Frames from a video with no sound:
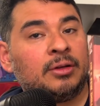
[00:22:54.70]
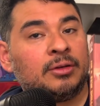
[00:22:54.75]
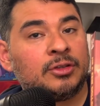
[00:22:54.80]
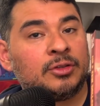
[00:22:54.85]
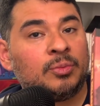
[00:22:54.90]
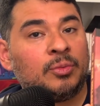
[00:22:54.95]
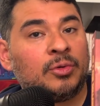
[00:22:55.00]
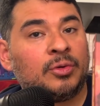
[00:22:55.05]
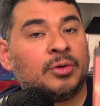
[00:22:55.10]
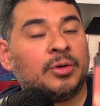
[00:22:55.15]

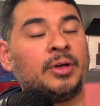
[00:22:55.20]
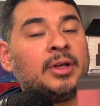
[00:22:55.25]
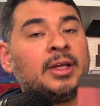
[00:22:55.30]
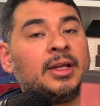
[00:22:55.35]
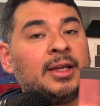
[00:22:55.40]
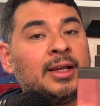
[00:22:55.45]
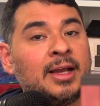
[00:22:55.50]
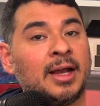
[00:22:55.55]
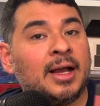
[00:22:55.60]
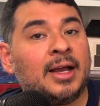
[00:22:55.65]
More.
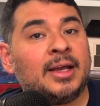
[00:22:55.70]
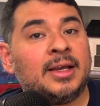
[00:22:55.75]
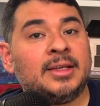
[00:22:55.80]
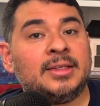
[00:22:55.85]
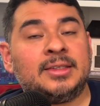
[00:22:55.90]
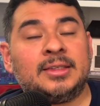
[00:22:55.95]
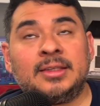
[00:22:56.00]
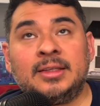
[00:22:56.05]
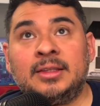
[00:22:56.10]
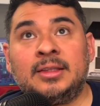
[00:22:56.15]

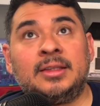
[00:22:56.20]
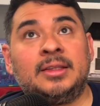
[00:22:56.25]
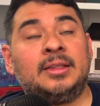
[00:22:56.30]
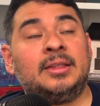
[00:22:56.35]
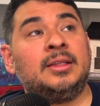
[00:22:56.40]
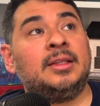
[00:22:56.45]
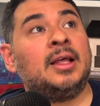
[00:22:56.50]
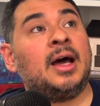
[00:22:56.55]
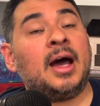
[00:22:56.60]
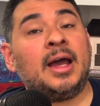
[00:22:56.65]
Guys,
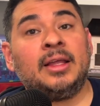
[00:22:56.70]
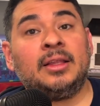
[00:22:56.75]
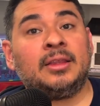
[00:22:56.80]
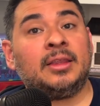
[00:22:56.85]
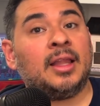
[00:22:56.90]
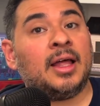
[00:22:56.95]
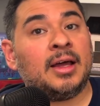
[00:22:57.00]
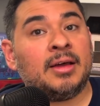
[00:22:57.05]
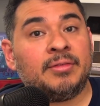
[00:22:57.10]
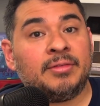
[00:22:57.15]
I
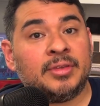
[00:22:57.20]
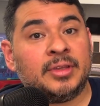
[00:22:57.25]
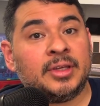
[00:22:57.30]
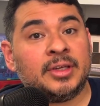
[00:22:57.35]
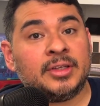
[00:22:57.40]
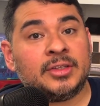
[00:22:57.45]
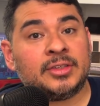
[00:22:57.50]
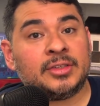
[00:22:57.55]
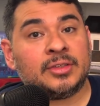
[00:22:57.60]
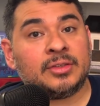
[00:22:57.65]
love
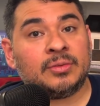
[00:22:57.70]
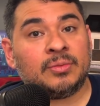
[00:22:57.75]
this